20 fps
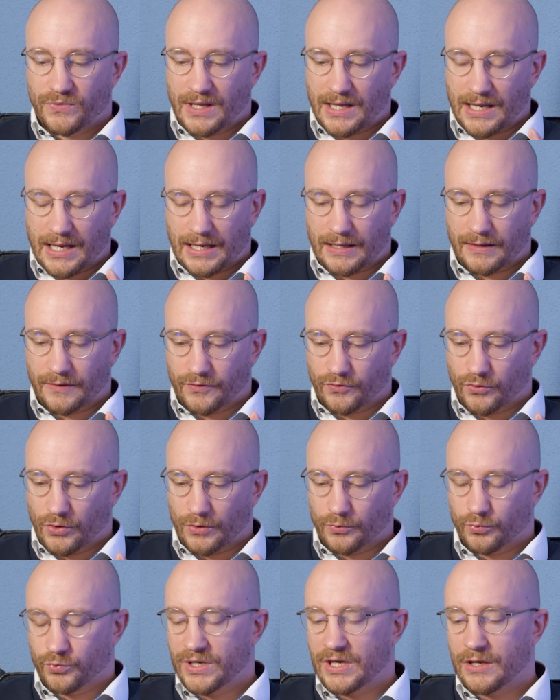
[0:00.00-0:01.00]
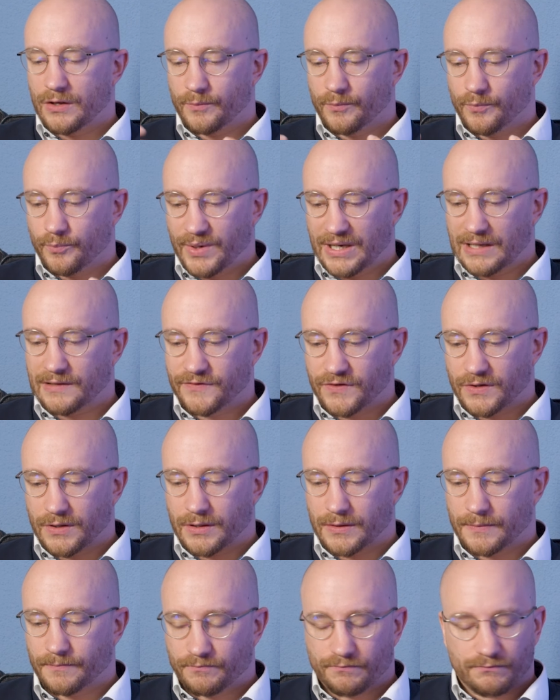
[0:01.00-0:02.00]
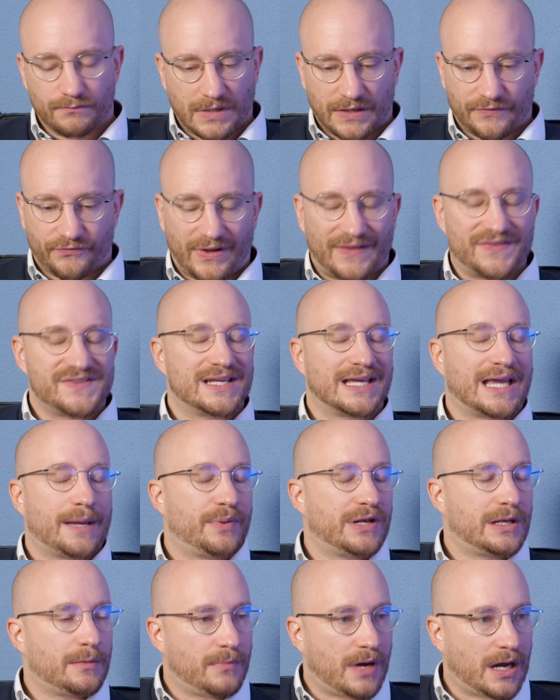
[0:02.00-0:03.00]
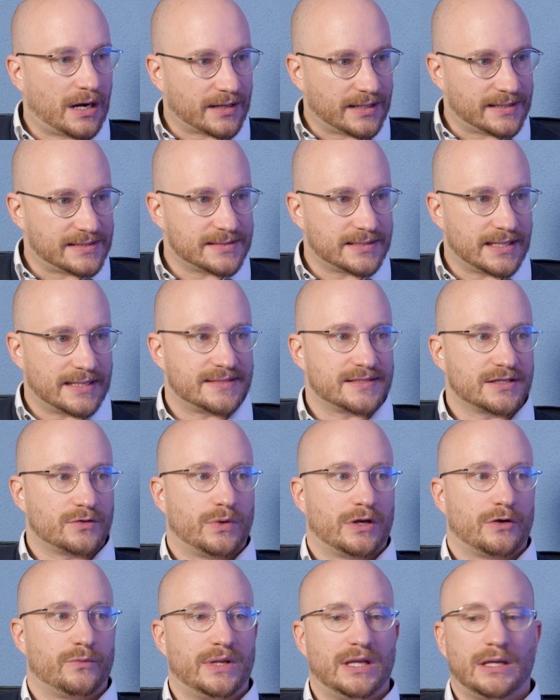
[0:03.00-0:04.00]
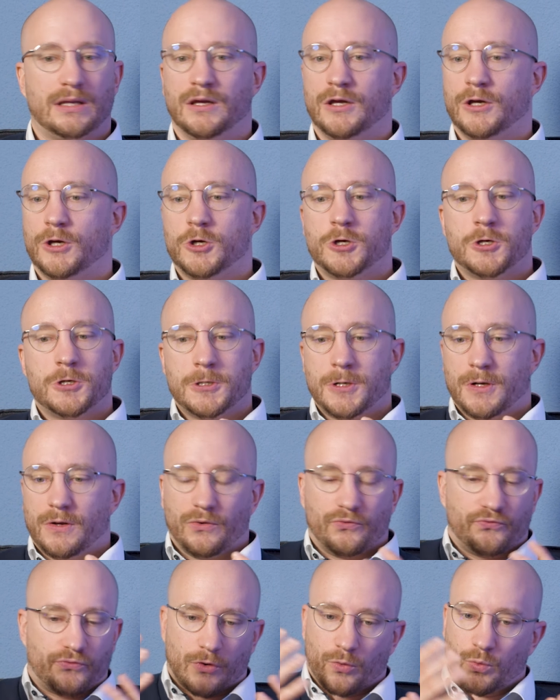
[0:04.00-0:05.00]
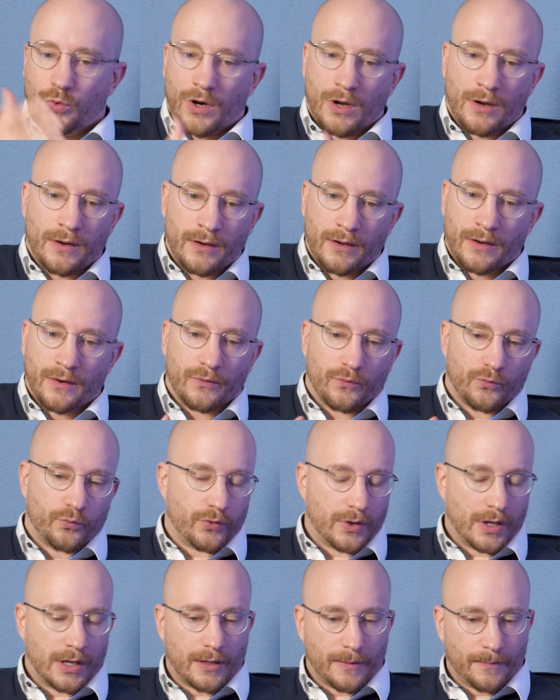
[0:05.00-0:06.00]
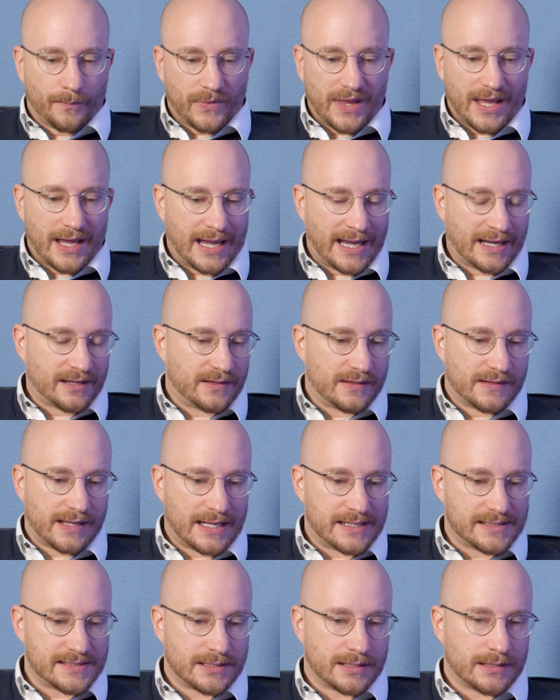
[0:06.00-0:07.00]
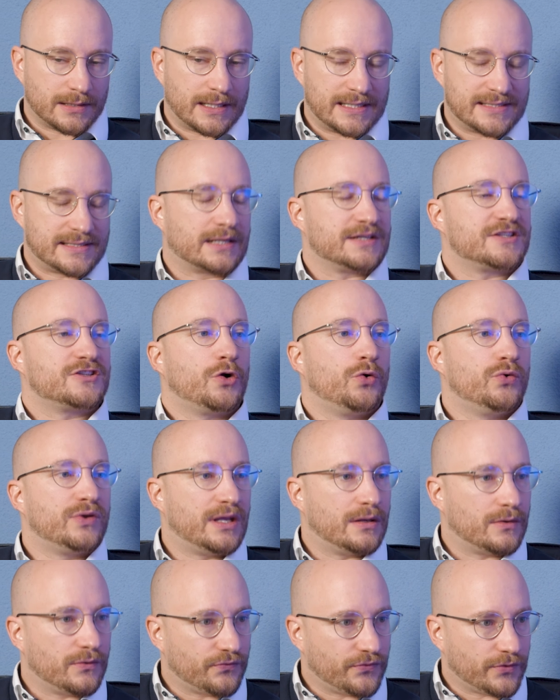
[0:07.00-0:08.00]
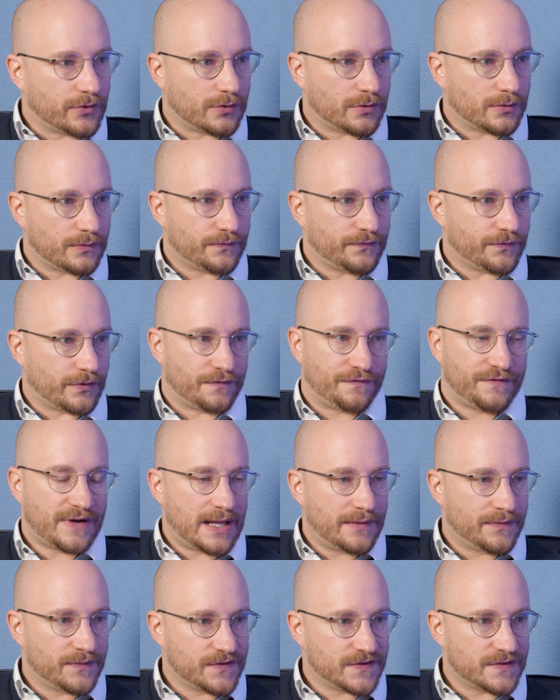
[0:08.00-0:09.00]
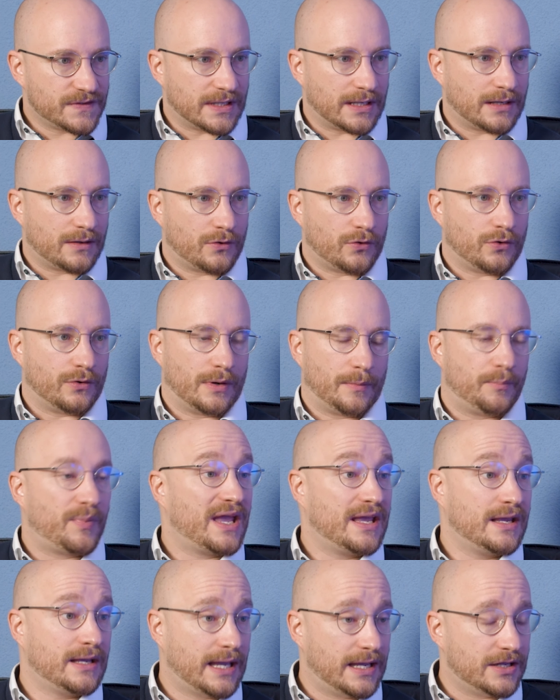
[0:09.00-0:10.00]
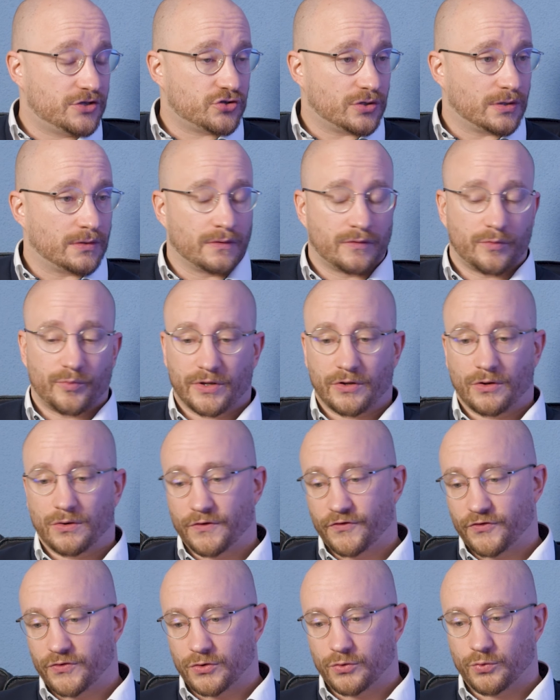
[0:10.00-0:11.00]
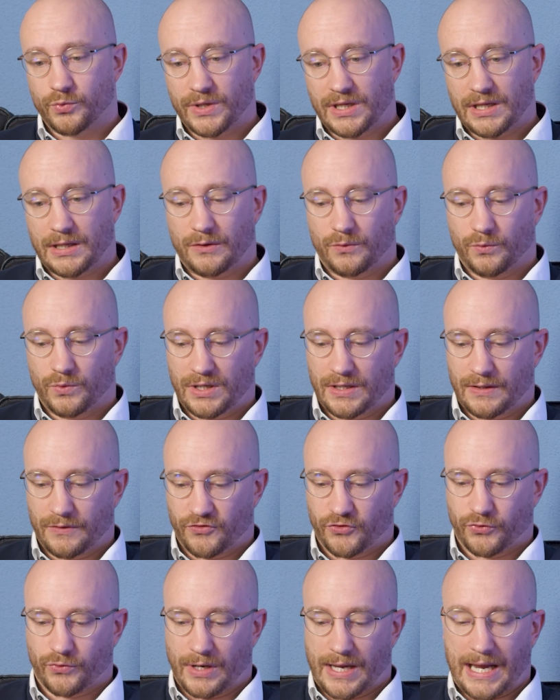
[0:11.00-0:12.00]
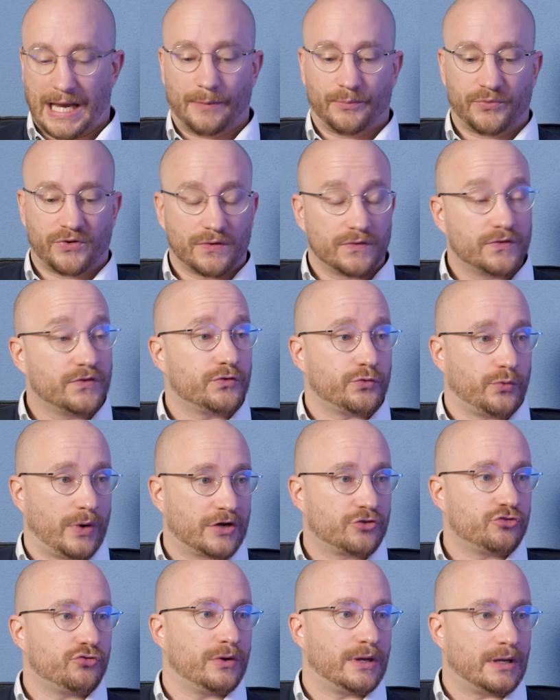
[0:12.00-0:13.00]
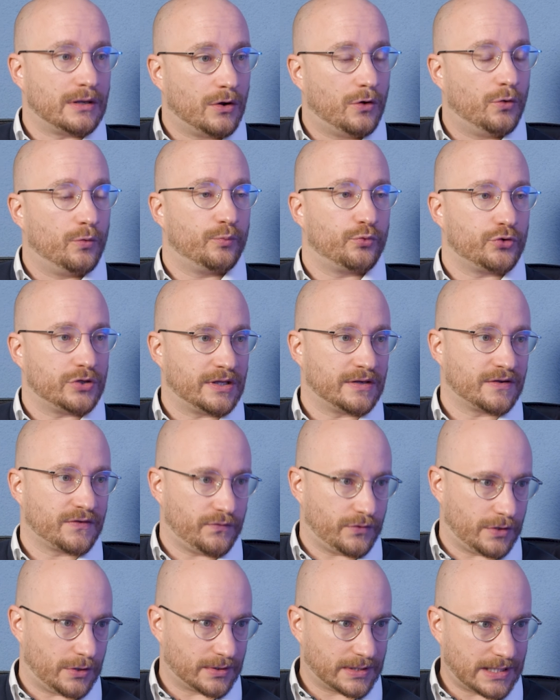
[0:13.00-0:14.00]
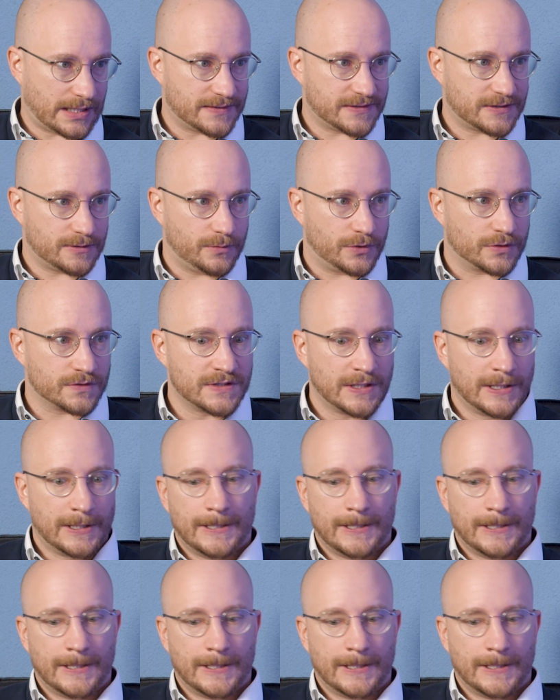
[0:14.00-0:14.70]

had, uh, we built a funds and capital markets desk where we for one um, acted as a, as a custodian for, for funds uh, or a paying agent but also we, we st helped structuring own products for our customers